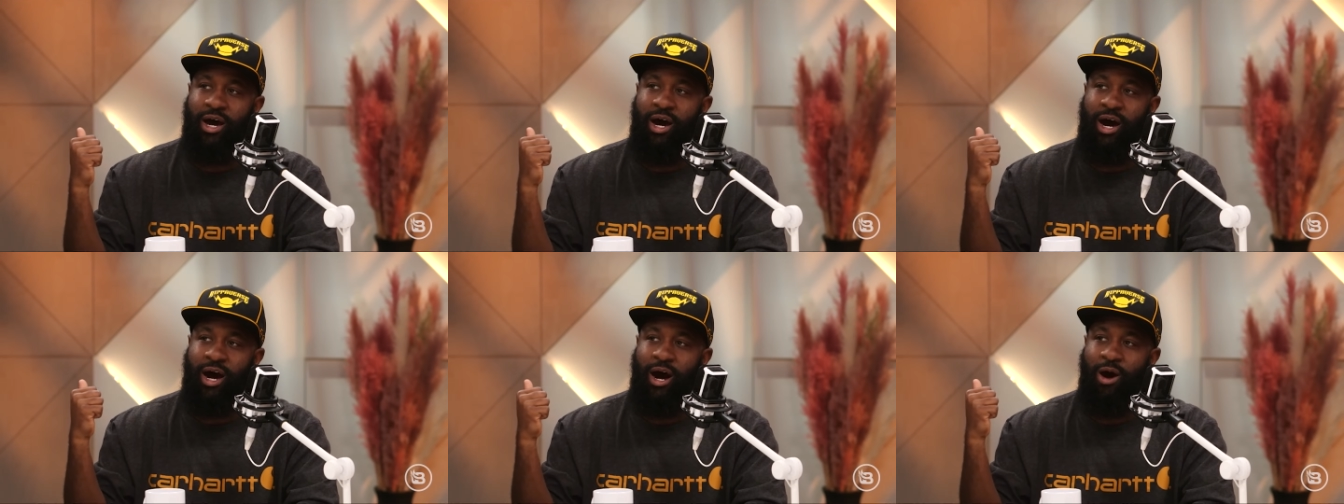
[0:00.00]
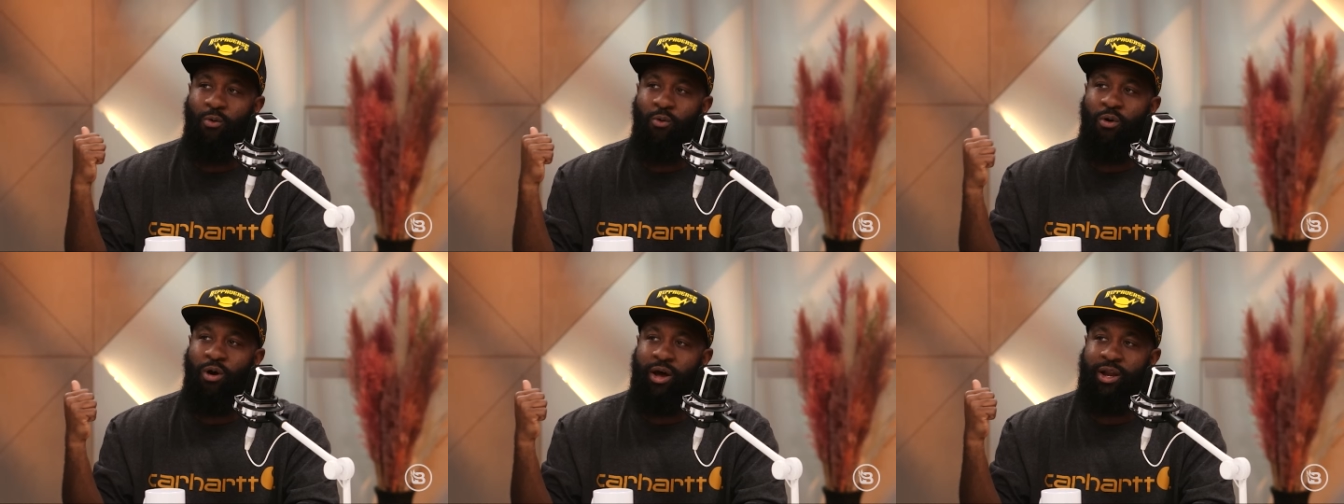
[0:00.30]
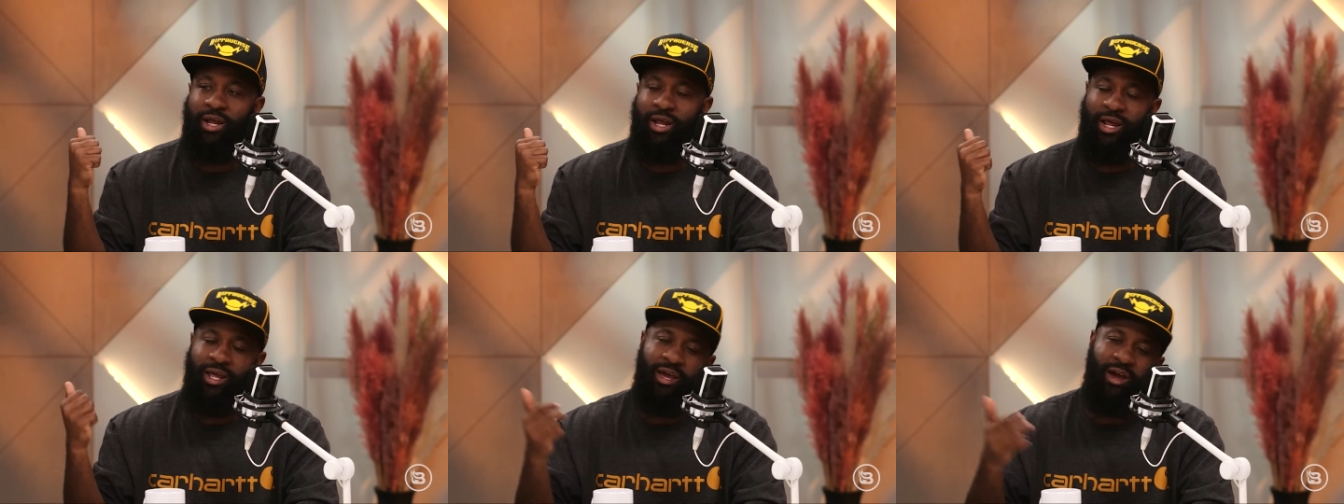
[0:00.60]

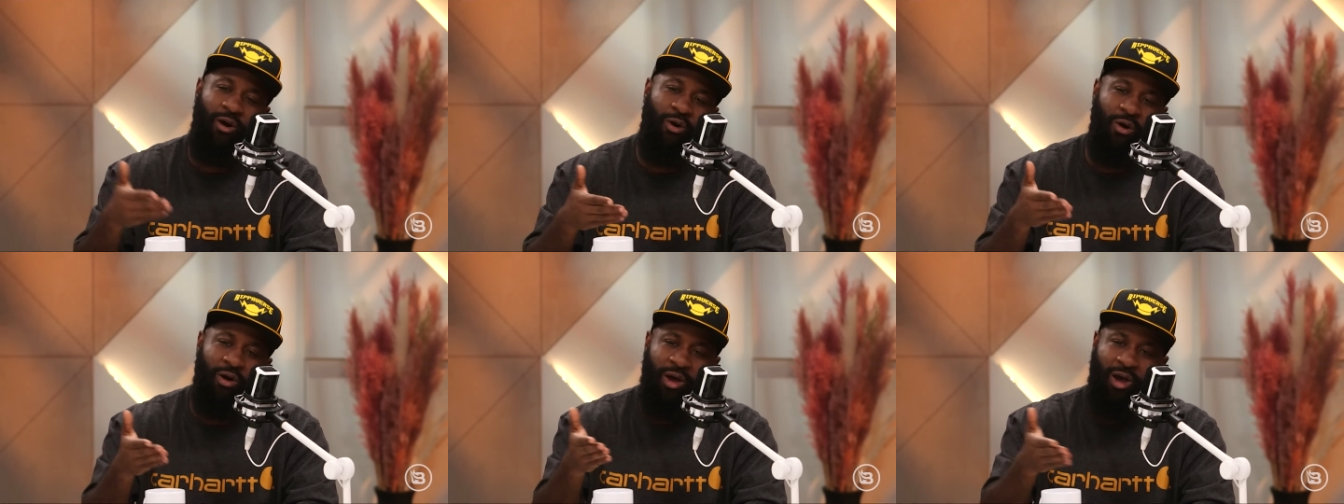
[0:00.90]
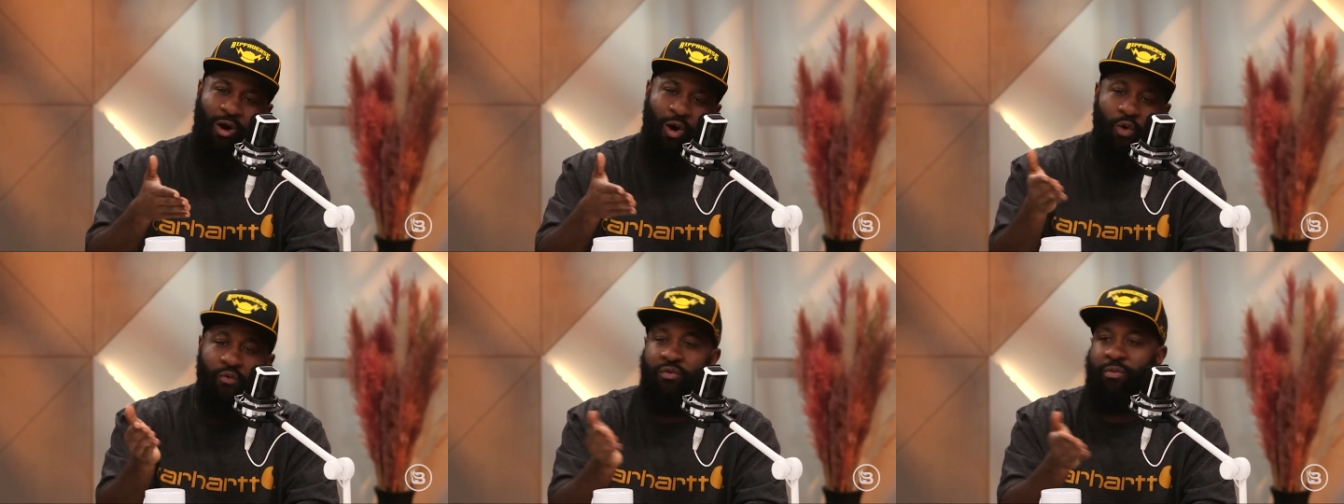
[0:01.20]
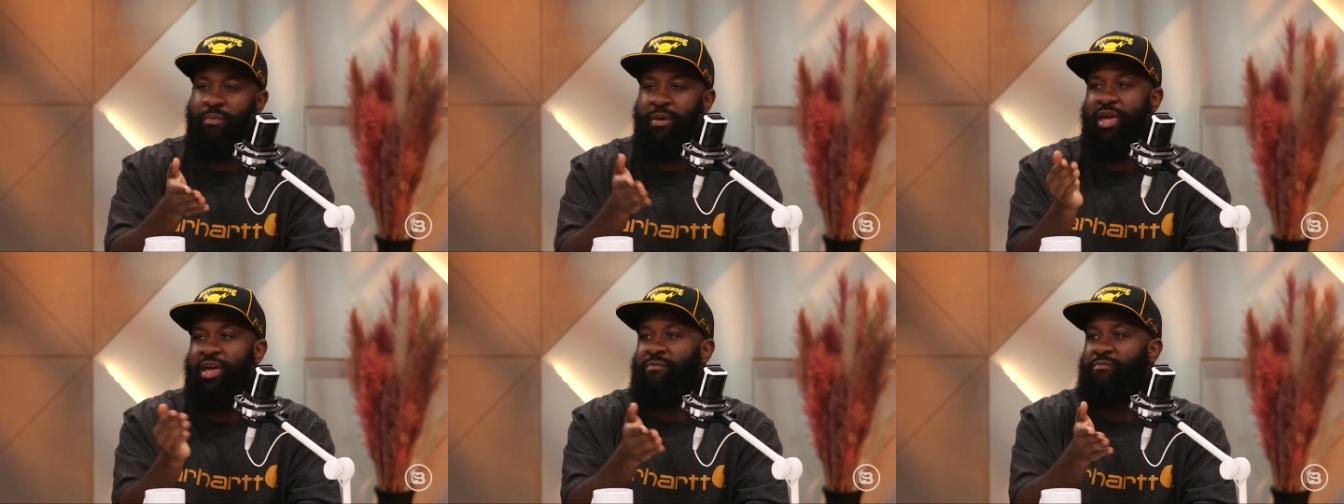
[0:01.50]
wanted, and COVID
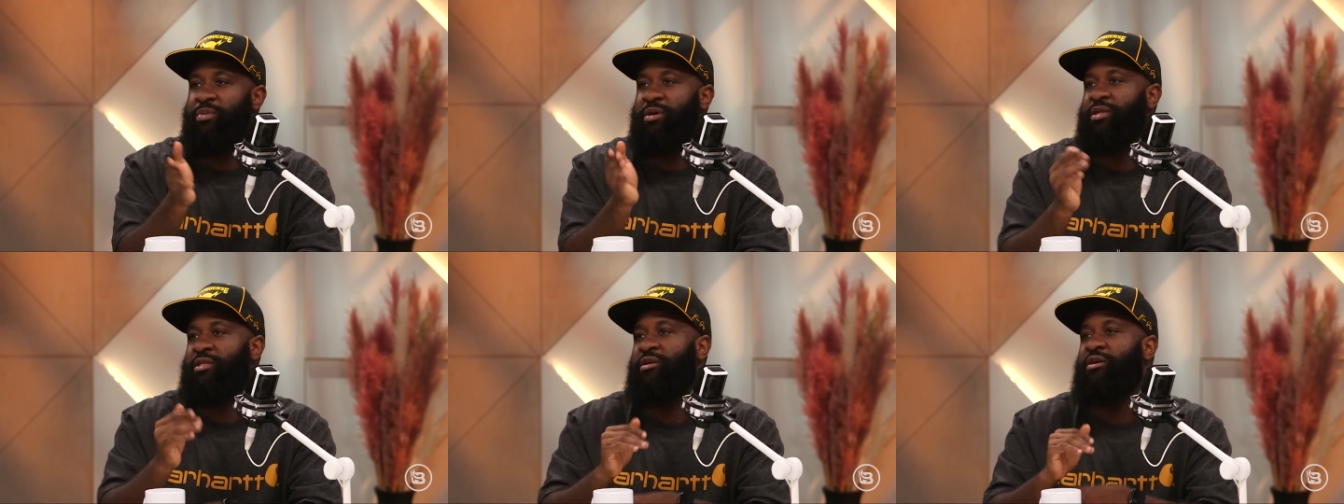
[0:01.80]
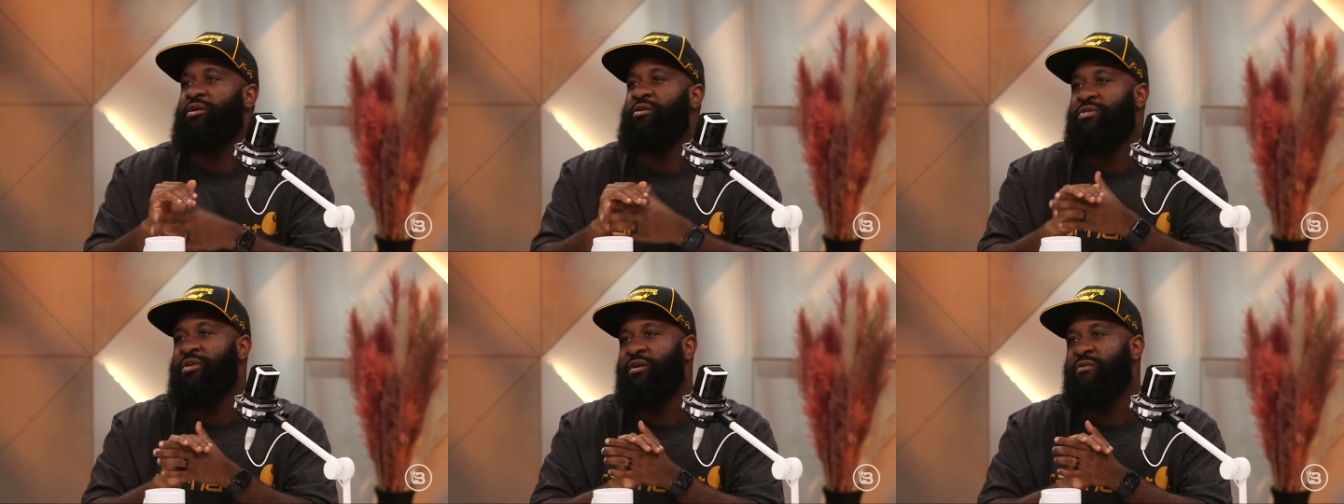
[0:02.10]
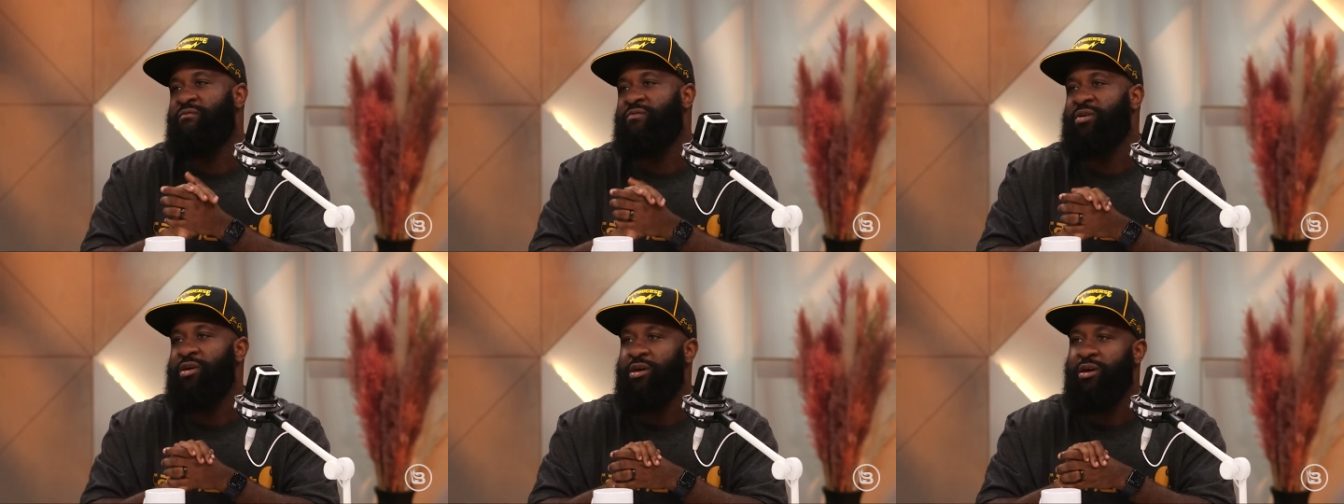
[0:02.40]
may have been their
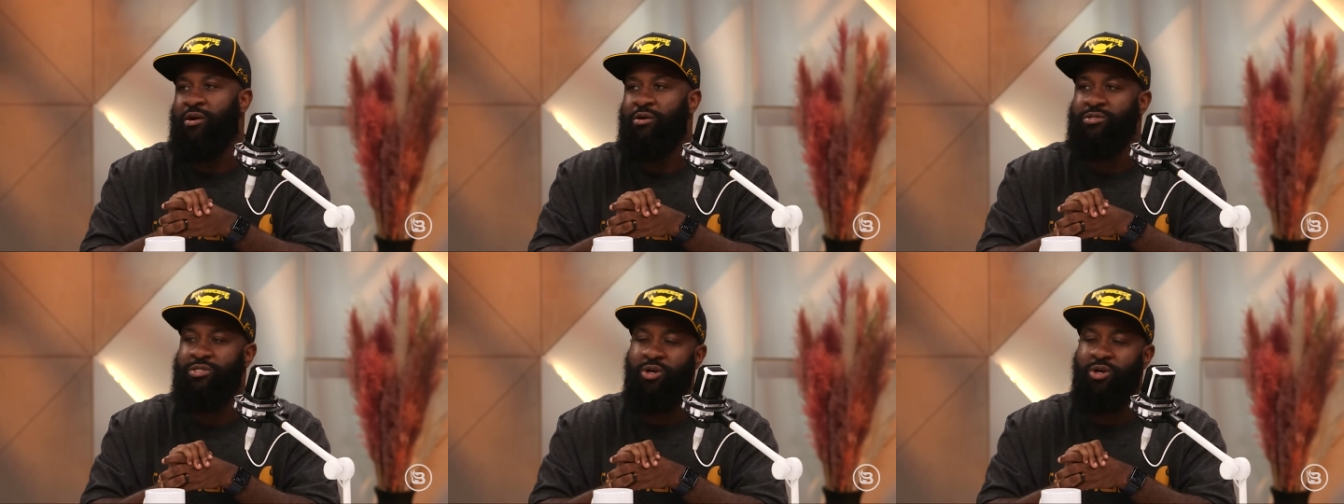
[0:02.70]
vehicle.